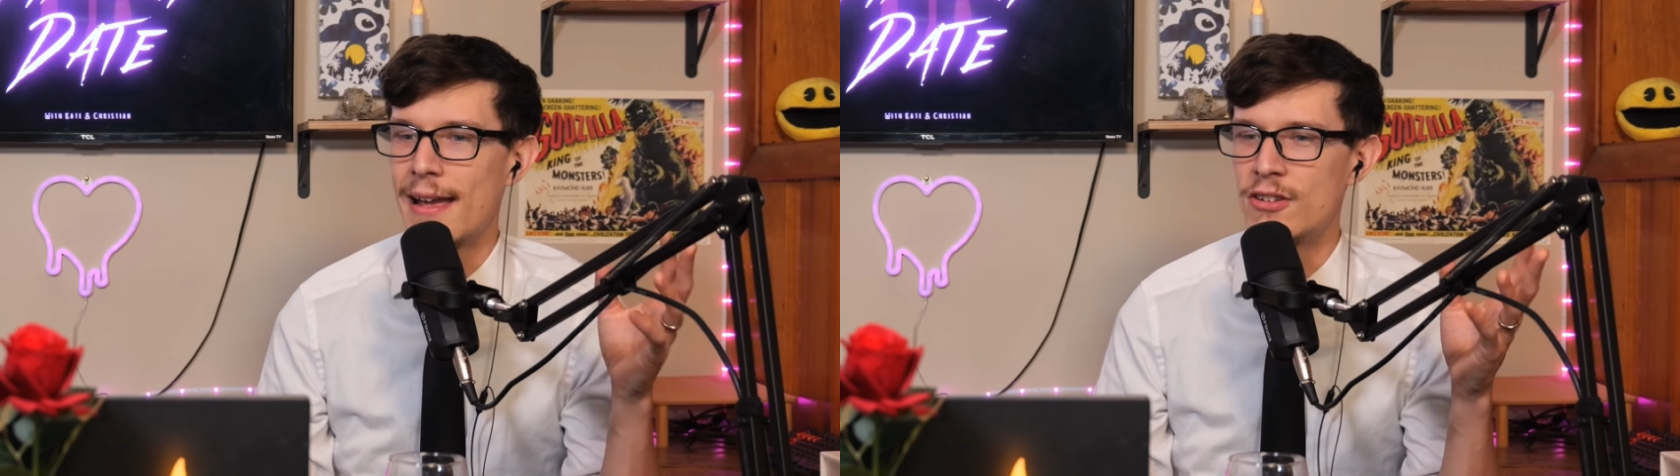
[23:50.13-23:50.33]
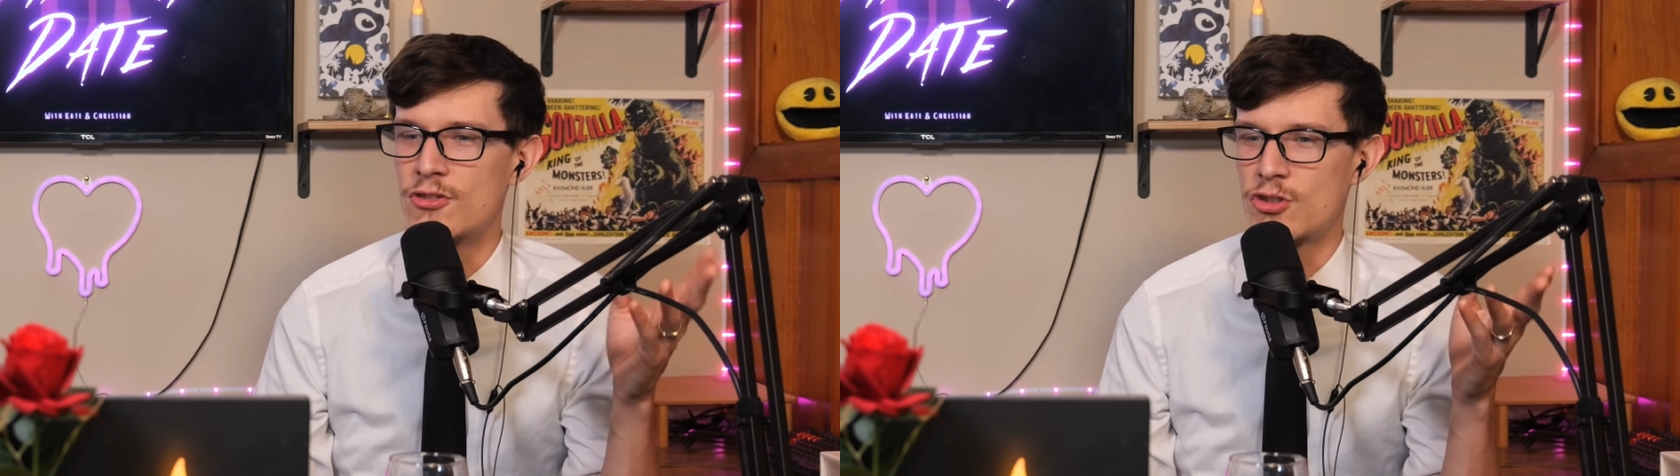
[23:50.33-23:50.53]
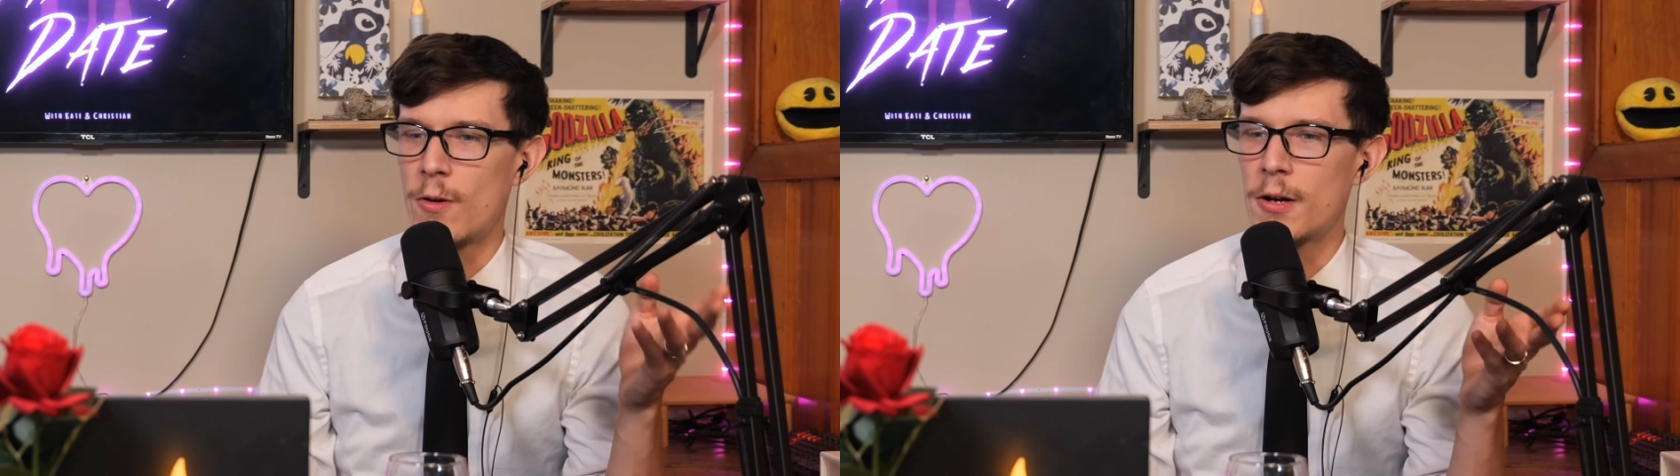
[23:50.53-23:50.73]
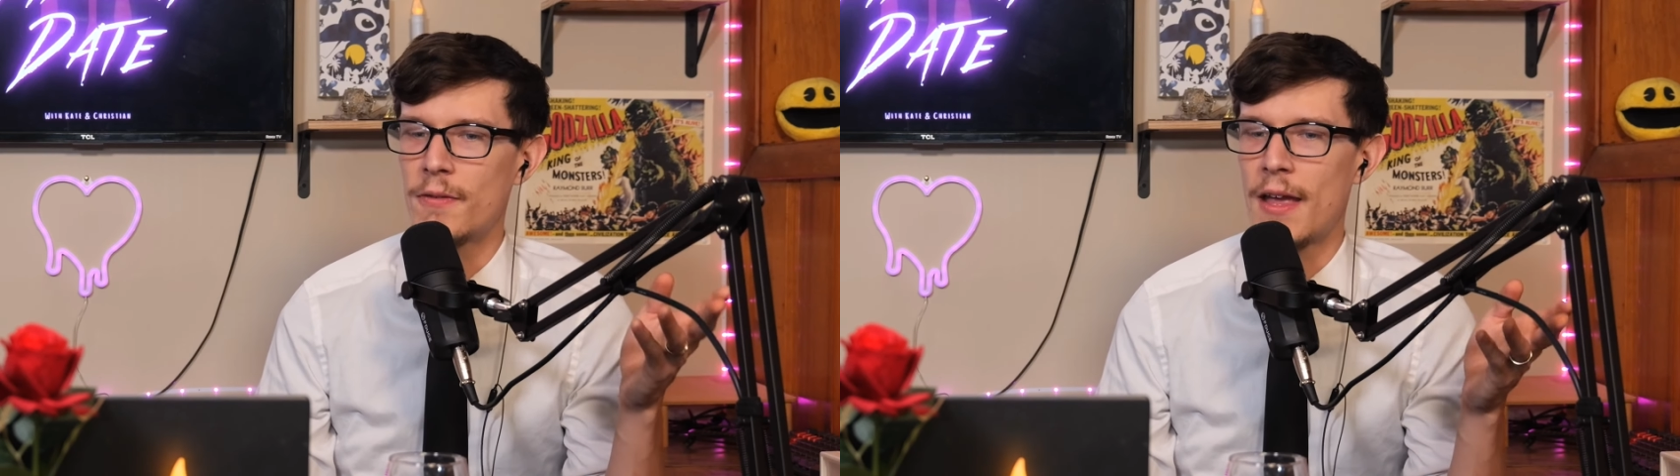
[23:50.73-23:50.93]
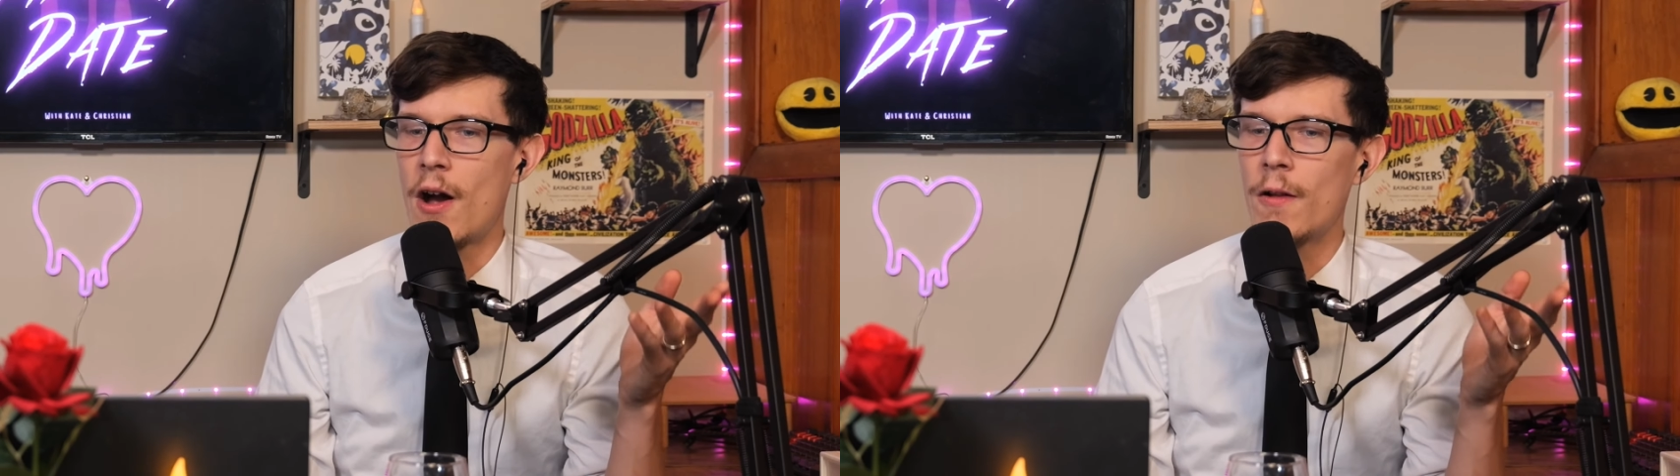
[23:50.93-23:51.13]
In short,
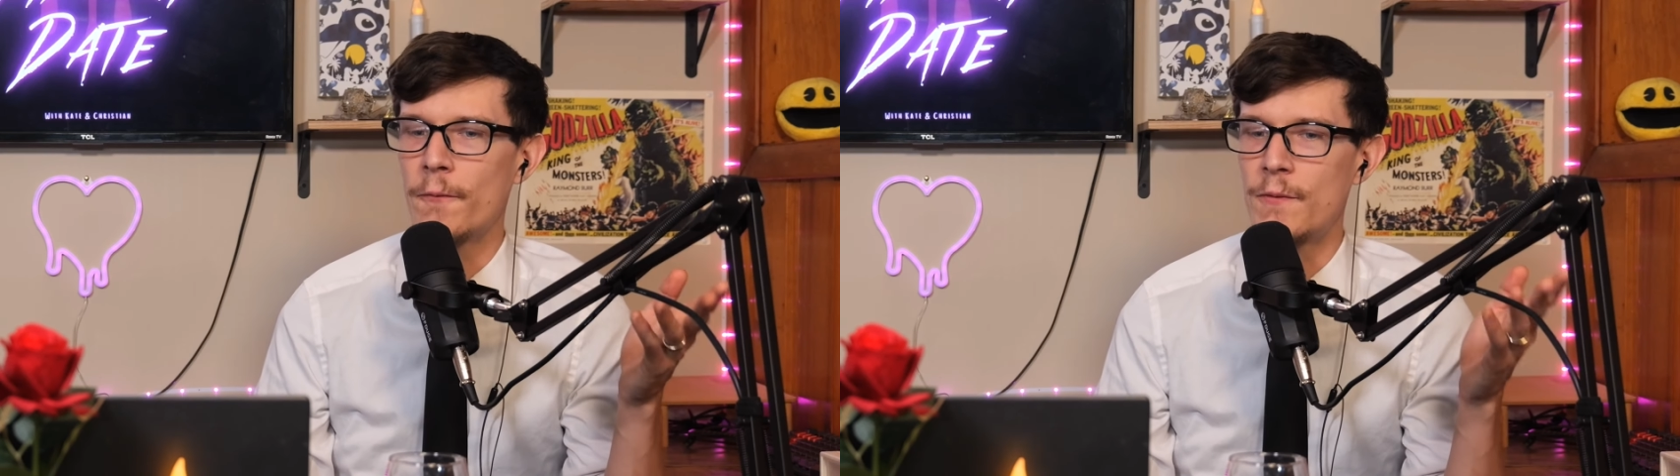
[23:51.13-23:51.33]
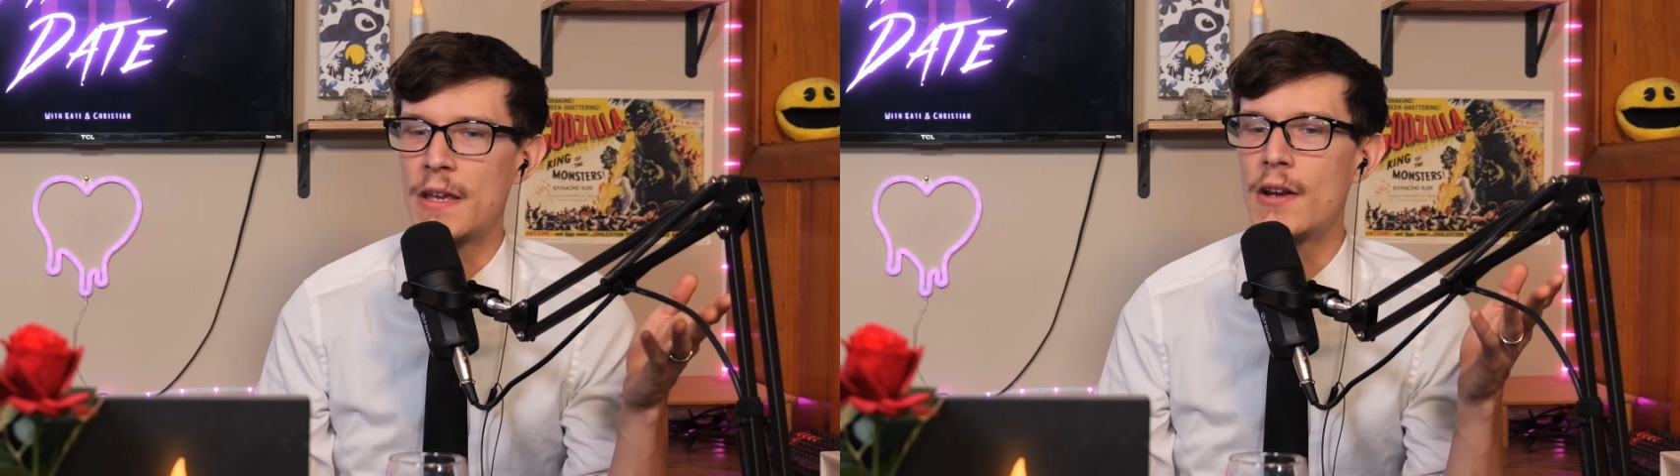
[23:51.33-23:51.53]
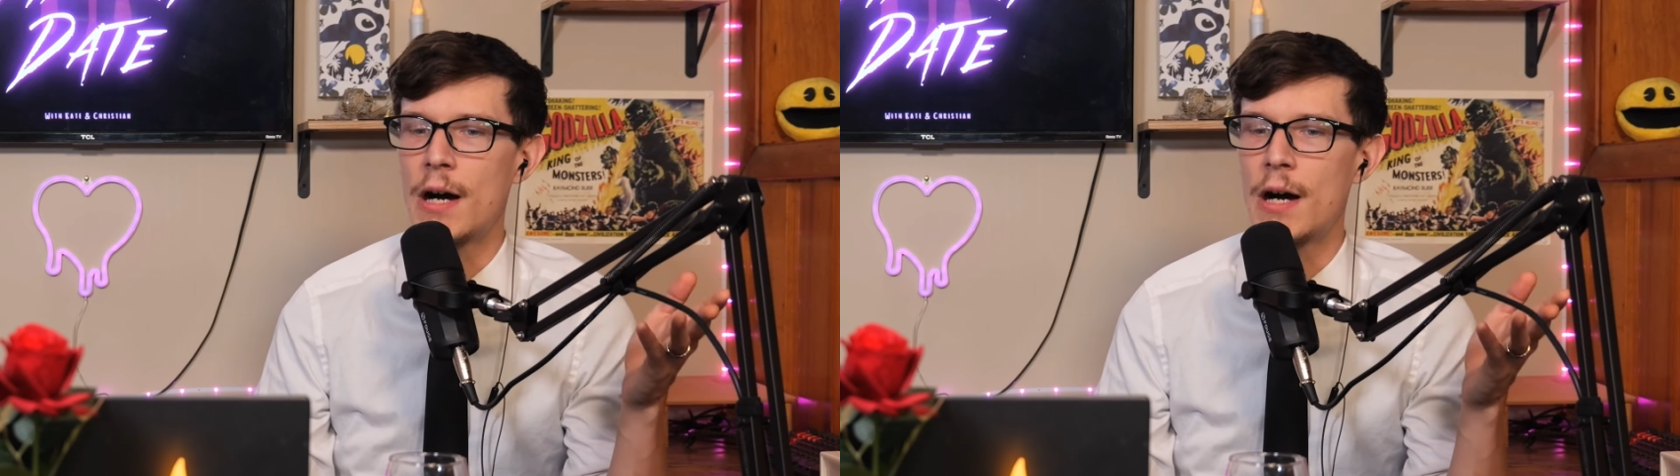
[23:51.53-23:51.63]
they all feed